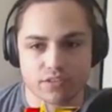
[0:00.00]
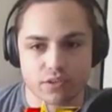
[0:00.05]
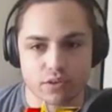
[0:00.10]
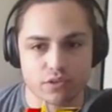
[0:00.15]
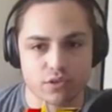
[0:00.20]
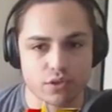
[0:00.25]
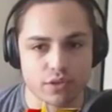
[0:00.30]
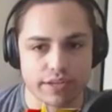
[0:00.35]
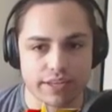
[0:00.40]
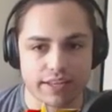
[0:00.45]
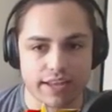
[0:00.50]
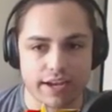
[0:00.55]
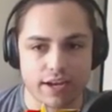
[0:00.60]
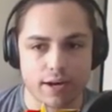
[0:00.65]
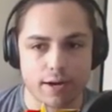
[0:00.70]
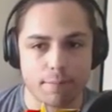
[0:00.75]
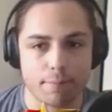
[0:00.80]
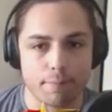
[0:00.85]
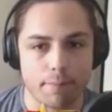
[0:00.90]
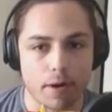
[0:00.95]
So it's looking like
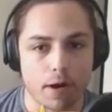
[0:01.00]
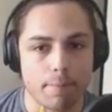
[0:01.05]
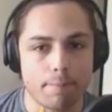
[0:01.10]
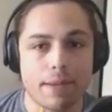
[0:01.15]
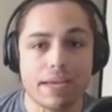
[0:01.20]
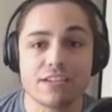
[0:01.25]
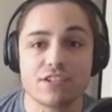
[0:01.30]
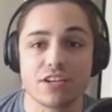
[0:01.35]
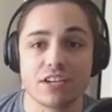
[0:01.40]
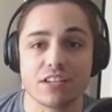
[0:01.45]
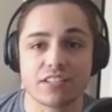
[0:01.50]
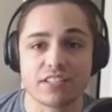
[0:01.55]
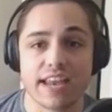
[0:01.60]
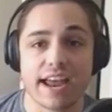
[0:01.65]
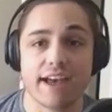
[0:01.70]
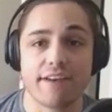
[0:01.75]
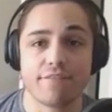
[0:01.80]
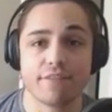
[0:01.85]
our, our pitching staff